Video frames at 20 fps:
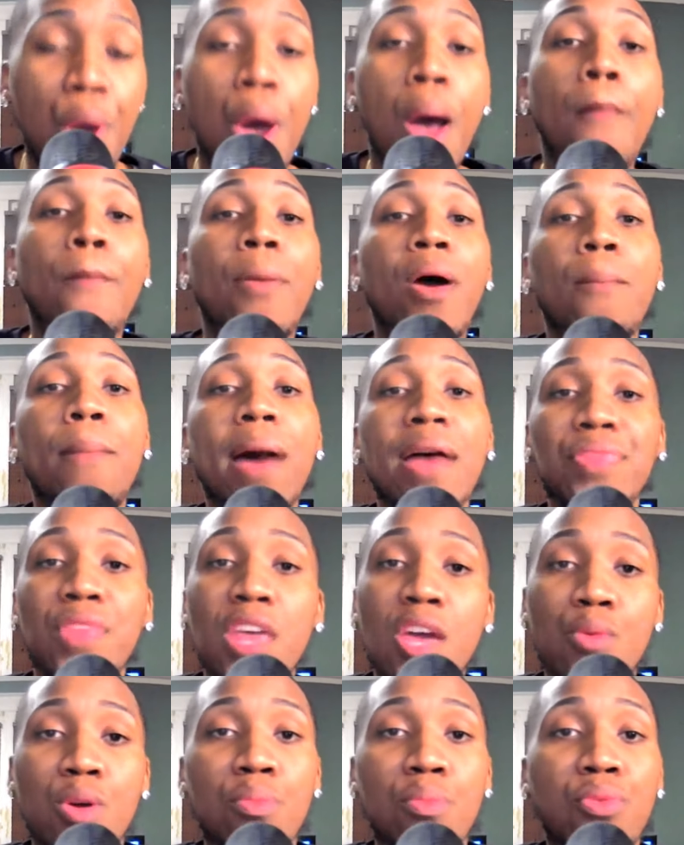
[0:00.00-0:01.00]
But my
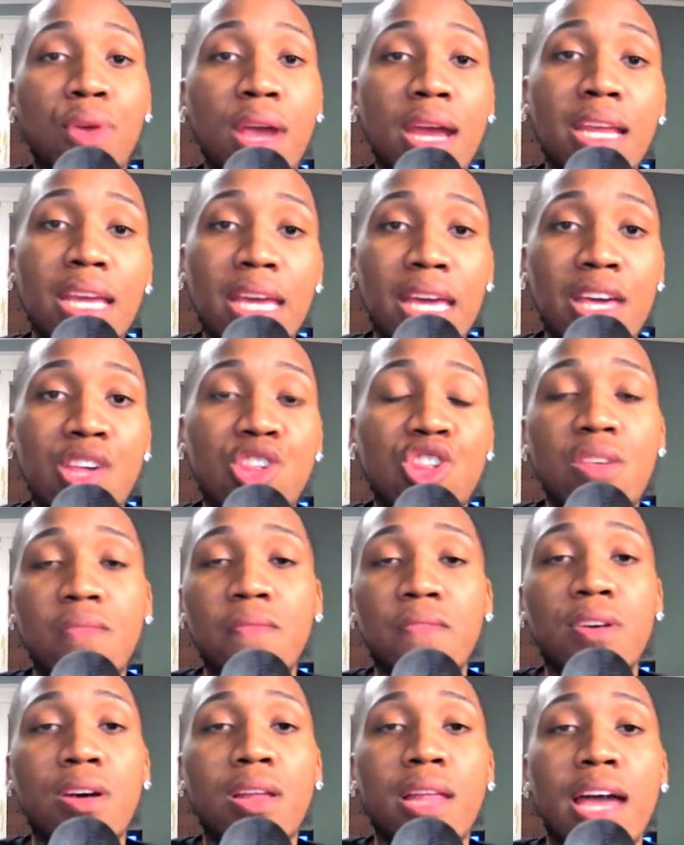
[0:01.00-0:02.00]
thing with Brandi is, she
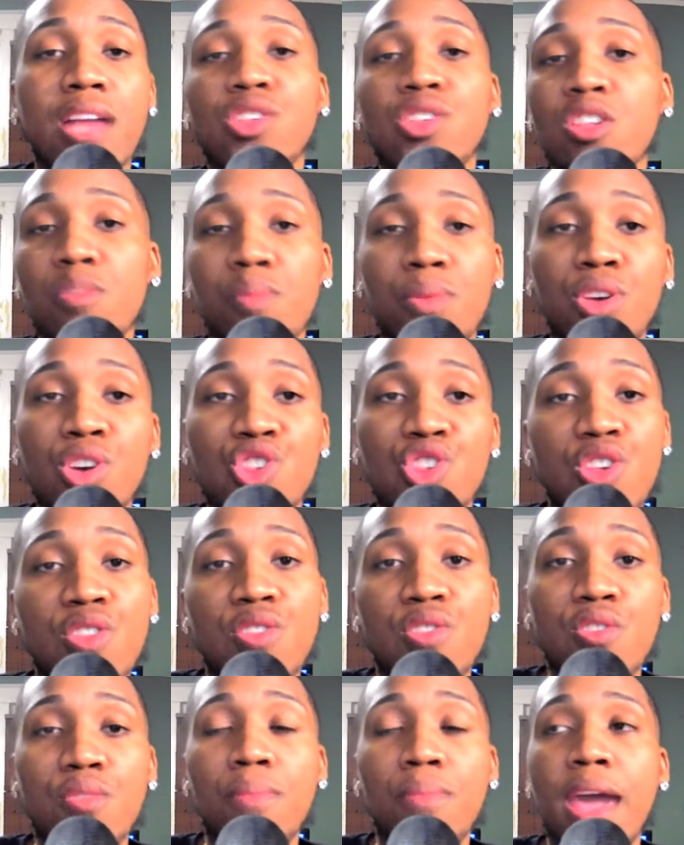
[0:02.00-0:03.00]
feel like just because she
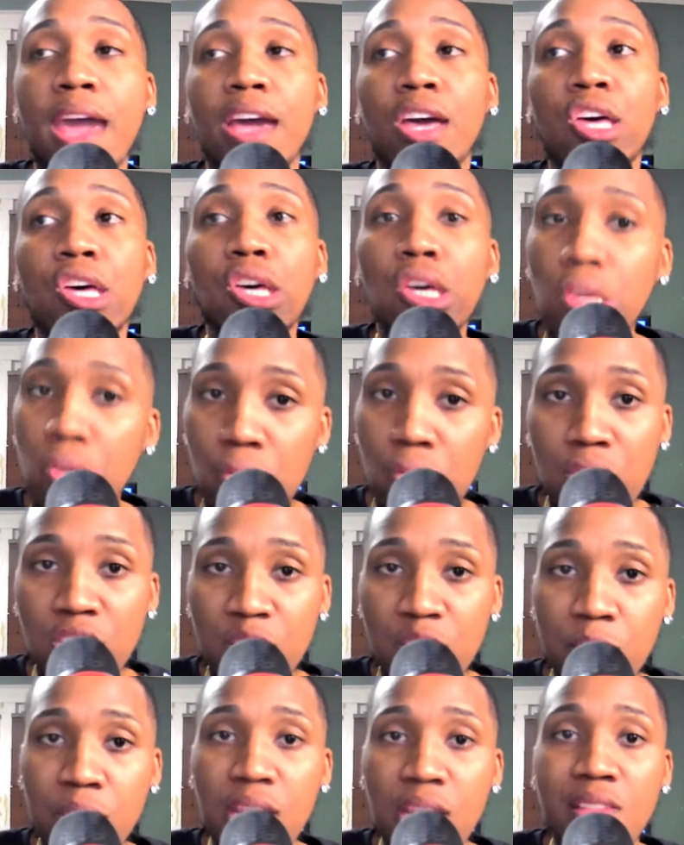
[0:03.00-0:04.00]
took back her
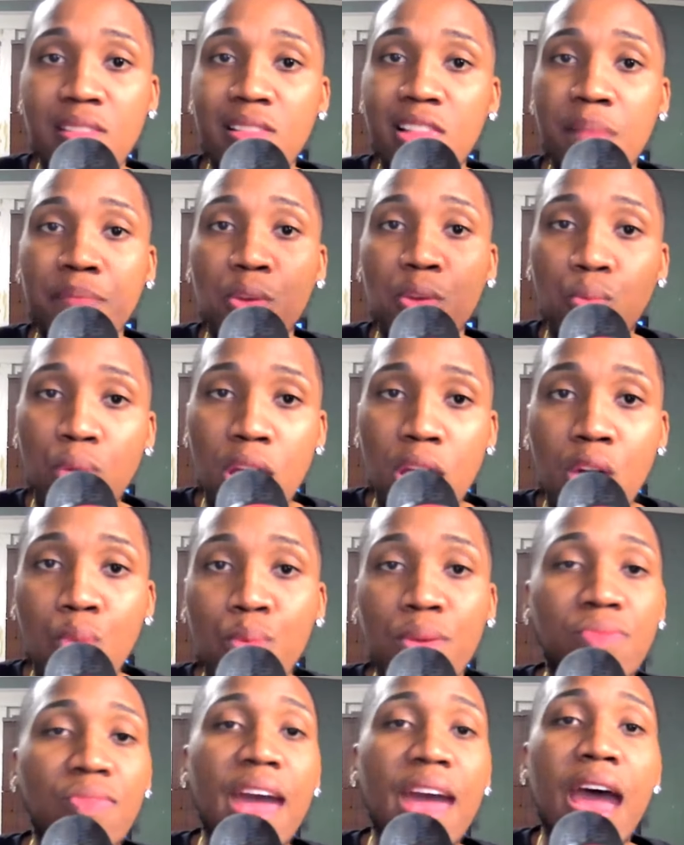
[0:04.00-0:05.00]
husband that slept around
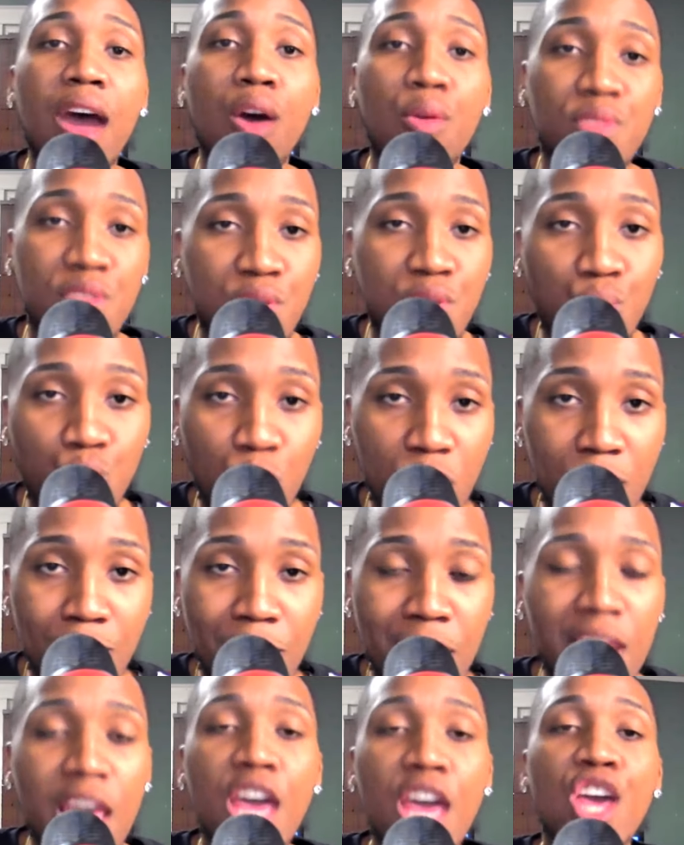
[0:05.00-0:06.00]
with thousands of
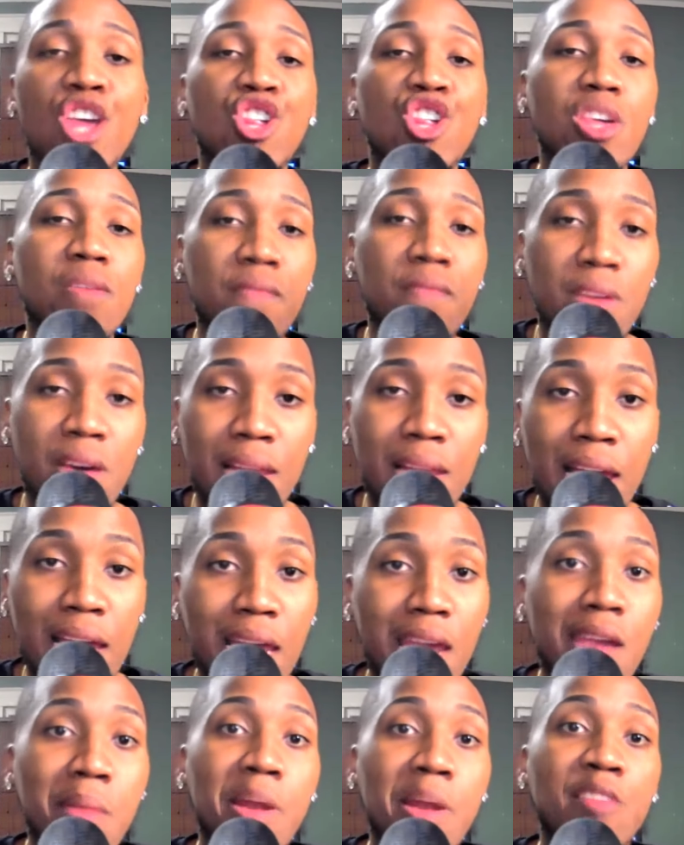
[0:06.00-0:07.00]
women, she feel like
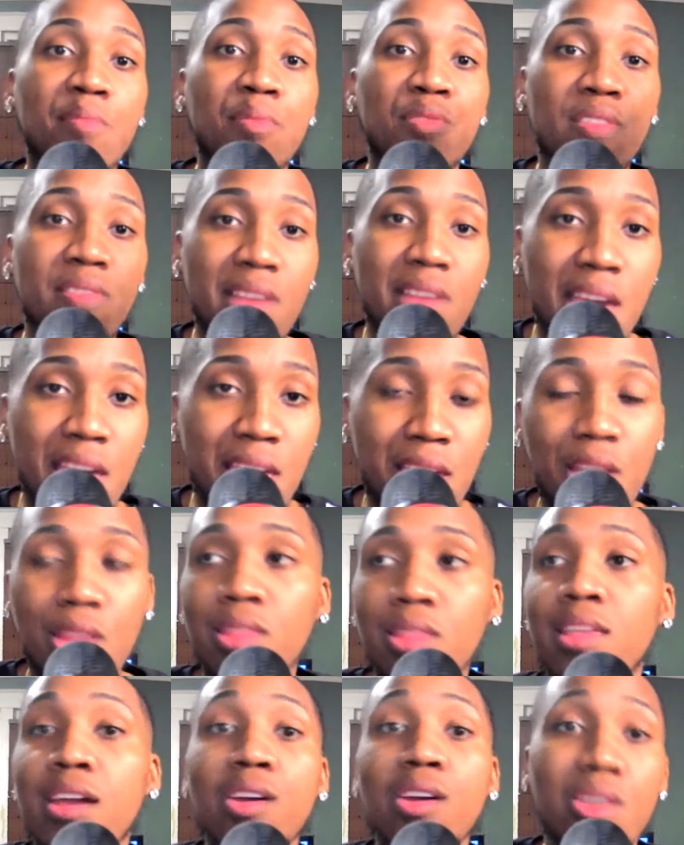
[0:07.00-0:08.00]
everybody's supposed to take
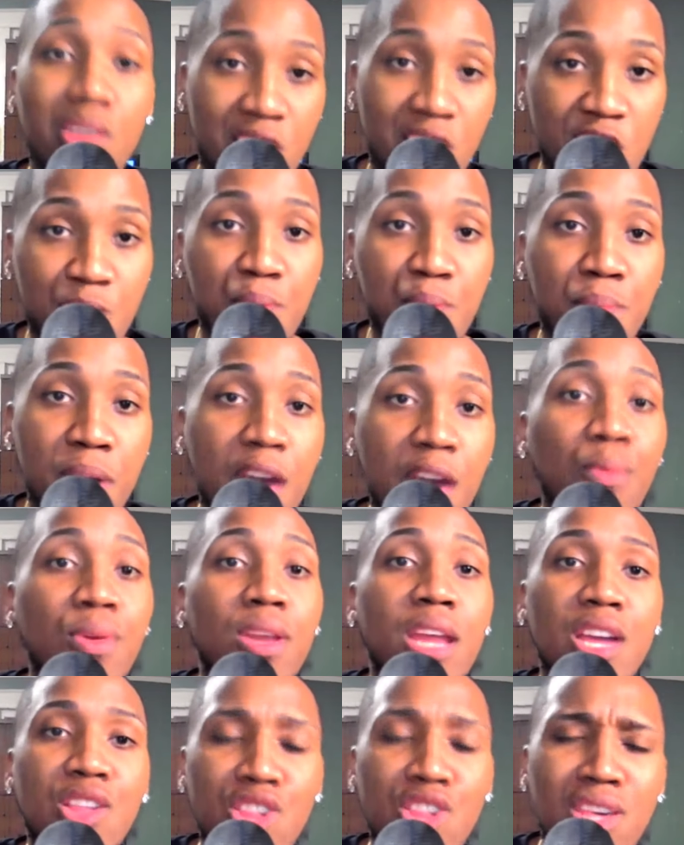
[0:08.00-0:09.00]
their husband back when
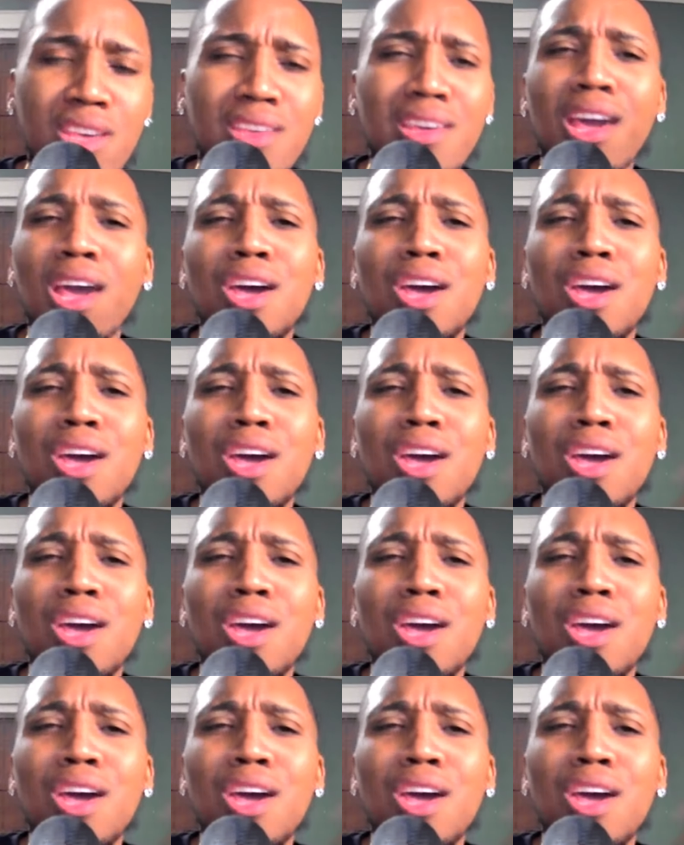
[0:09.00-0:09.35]
they cheat.